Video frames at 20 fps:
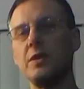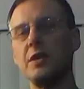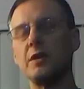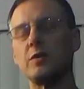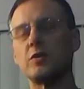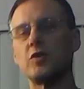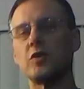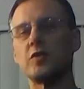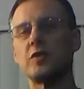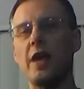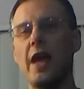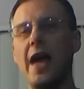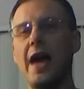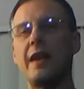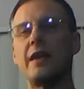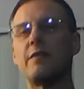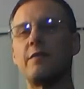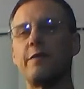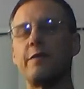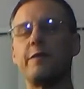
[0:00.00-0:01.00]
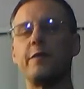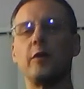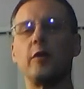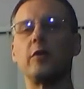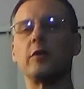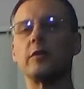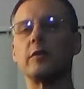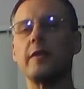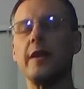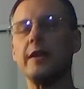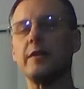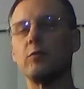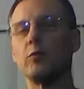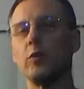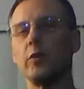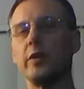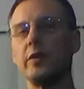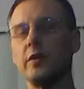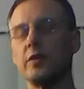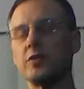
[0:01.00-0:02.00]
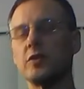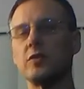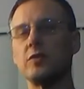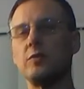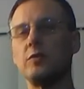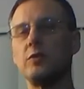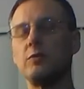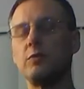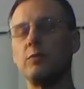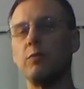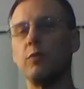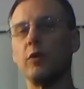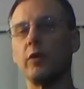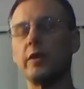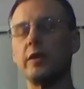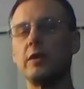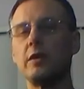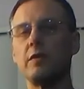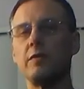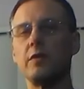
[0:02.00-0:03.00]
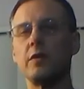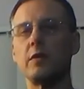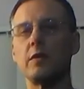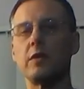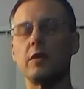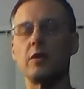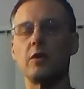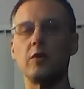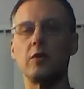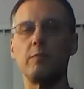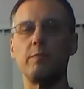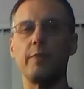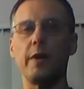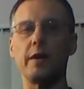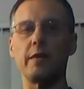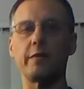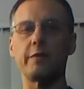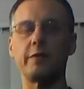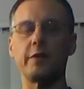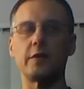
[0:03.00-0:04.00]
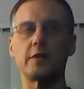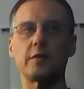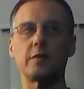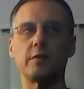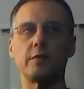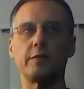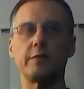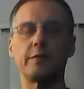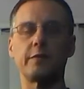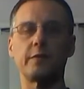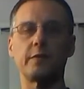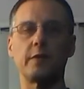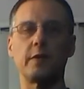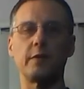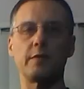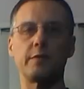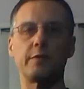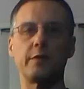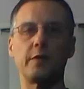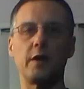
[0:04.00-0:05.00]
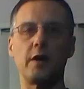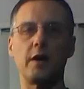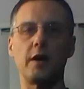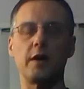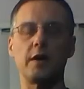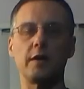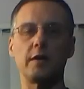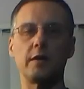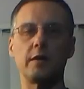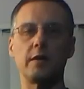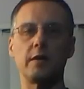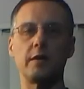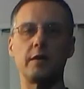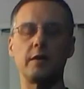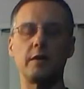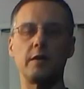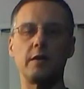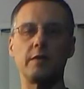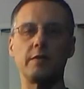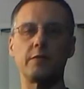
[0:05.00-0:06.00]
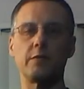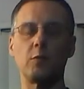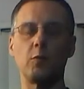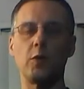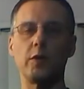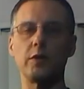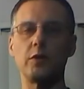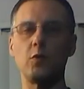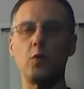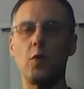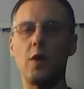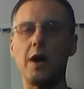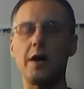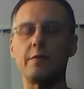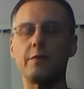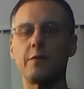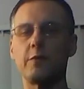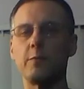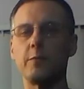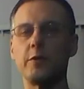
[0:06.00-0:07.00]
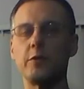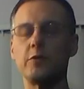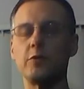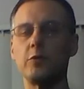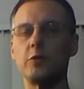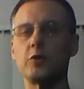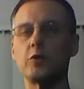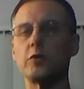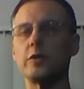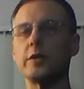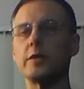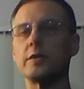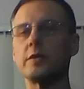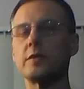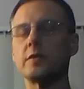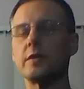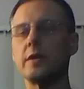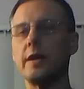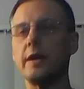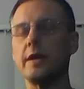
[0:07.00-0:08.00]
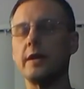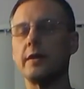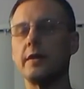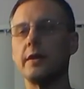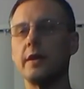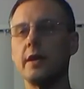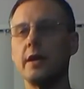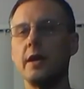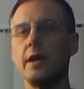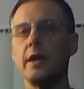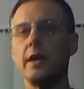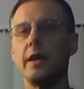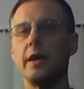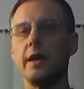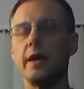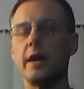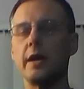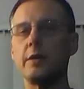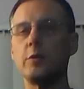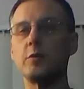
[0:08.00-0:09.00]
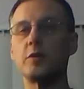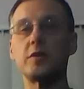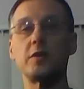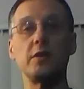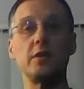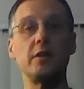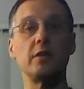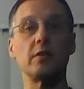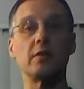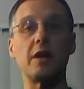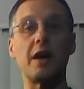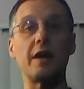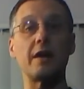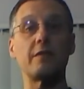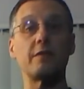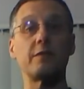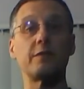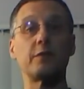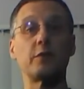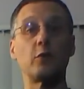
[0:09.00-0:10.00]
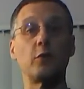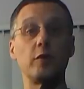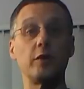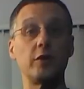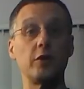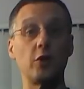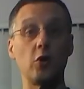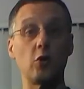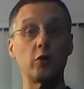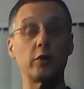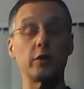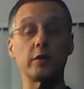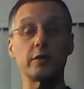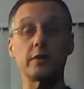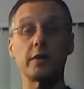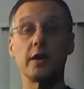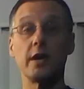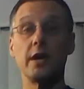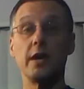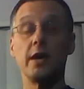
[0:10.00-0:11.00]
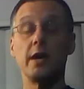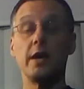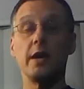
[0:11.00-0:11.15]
to me, it's just added filler that really doesn't really give you the good benefits of what you want from your nutrients. And I used to eat a lot of Greek yogurt,